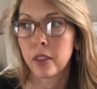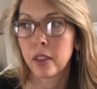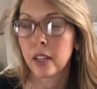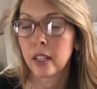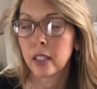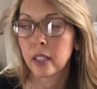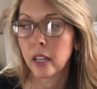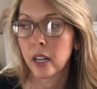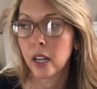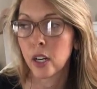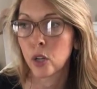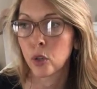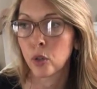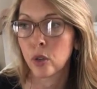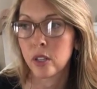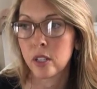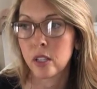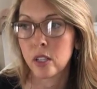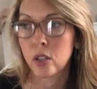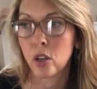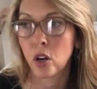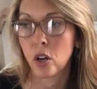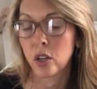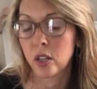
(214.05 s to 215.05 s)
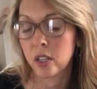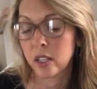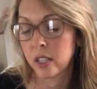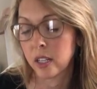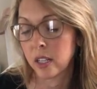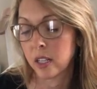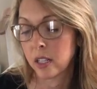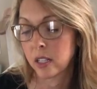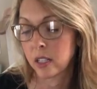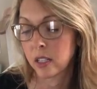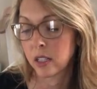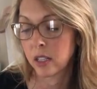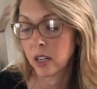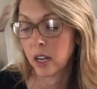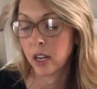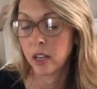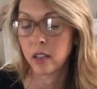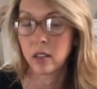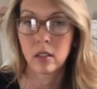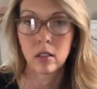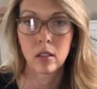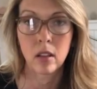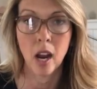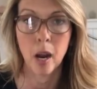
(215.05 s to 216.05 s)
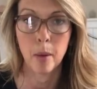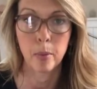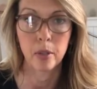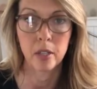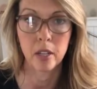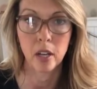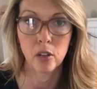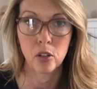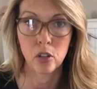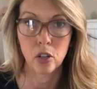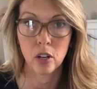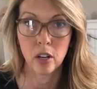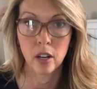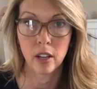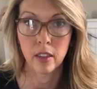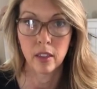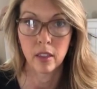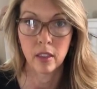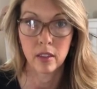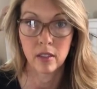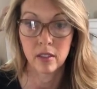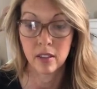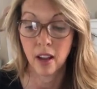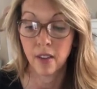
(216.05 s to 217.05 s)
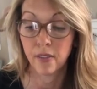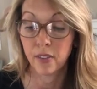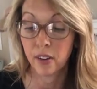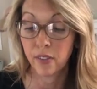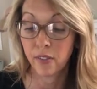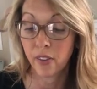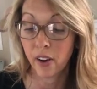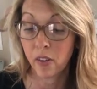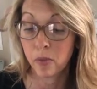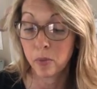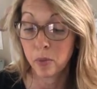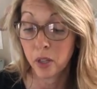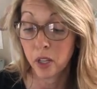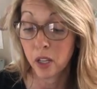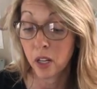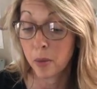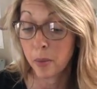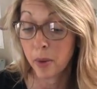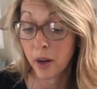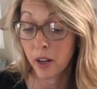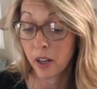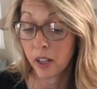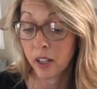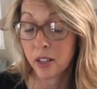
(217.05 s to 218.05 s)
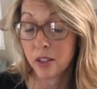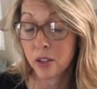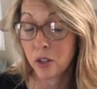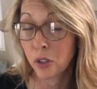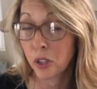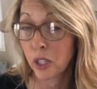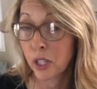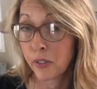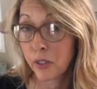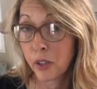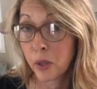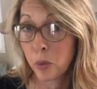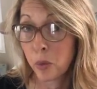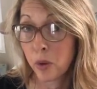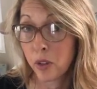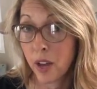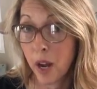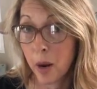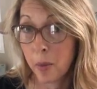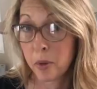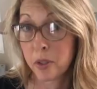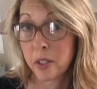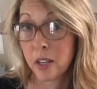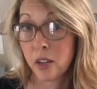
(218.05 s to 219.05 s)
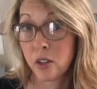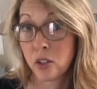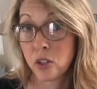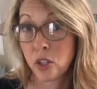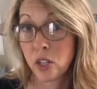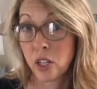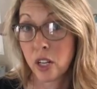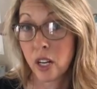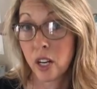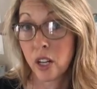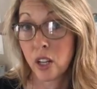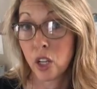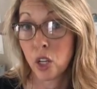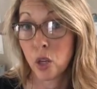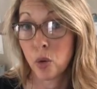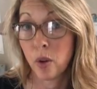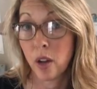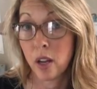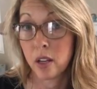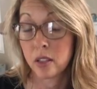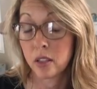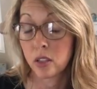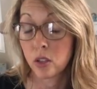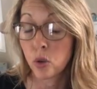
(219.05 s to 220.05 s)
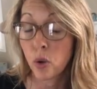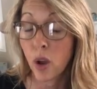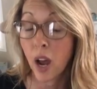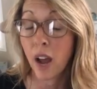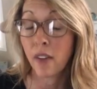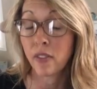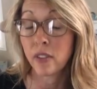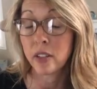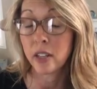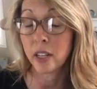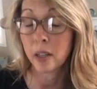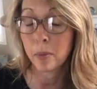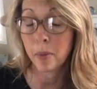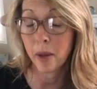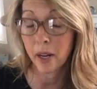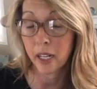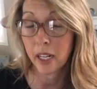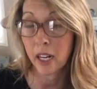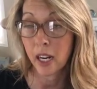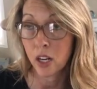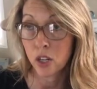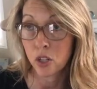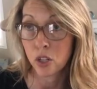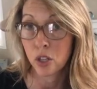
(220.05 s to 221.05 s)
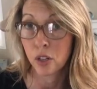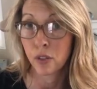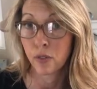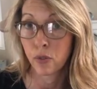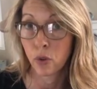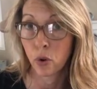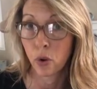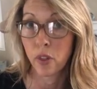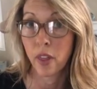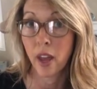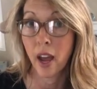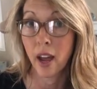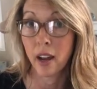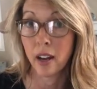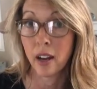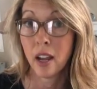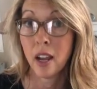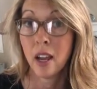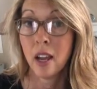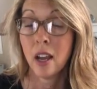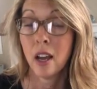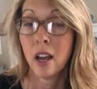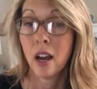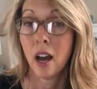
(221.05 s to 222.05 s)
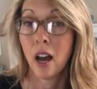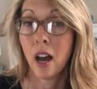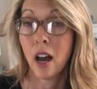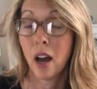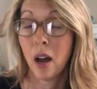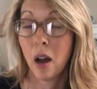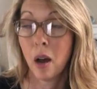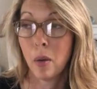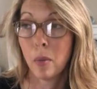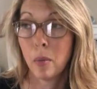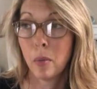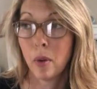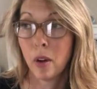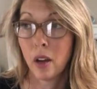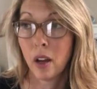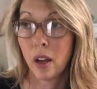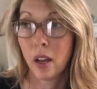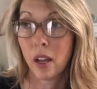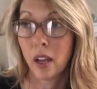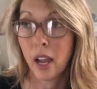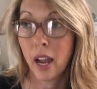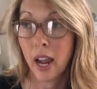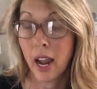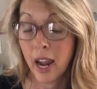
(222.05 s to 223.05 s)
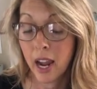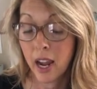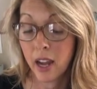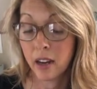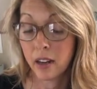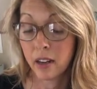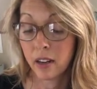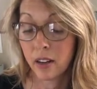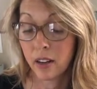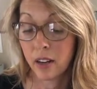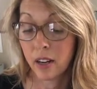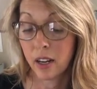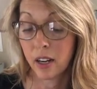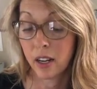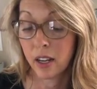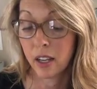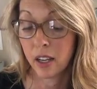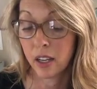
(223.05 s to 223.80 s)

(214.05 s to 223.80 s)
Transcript: thing that increases heart disease is hypertension, and 75 million Americans are living with hypertension in the US. You have to take medication for that. And